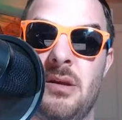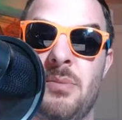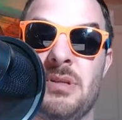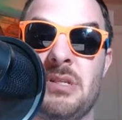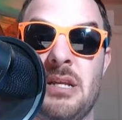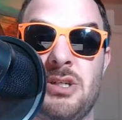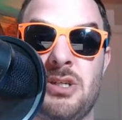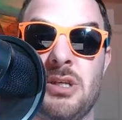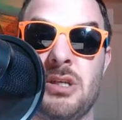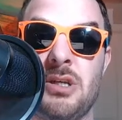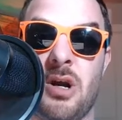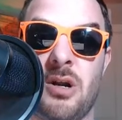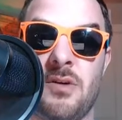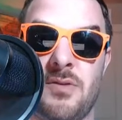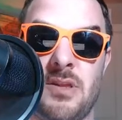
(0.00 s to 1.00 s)
potentially
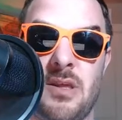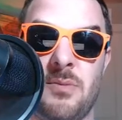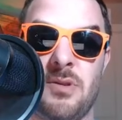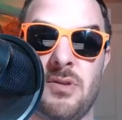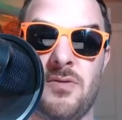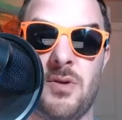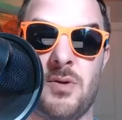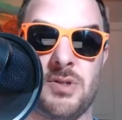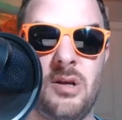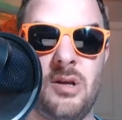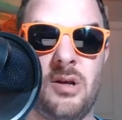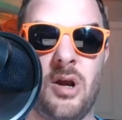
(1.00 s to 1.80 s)
guard for them in the future.